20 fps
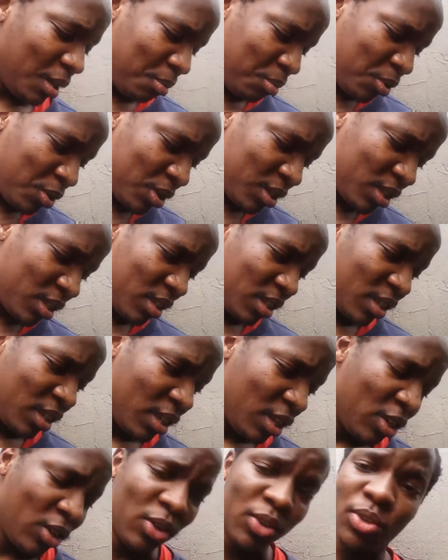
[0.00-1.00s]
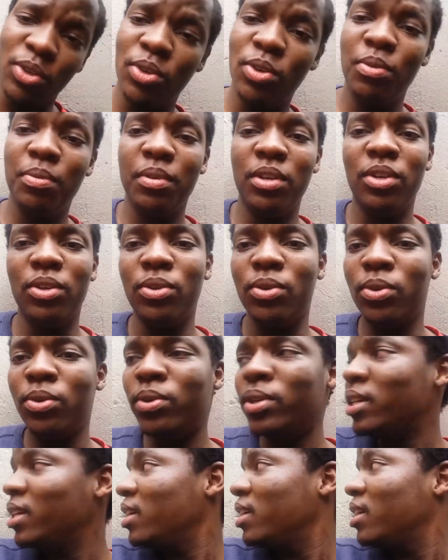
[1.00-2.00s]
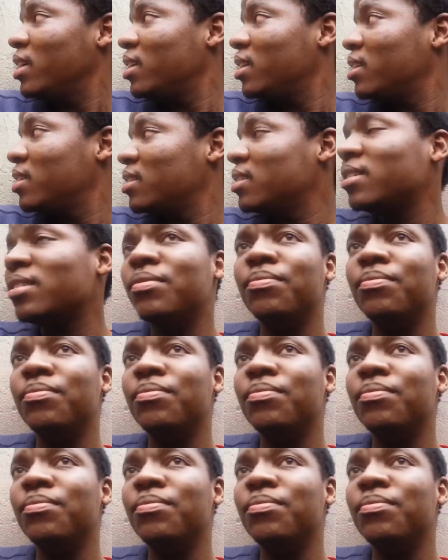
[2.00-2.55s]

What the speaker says: they put Rudy in,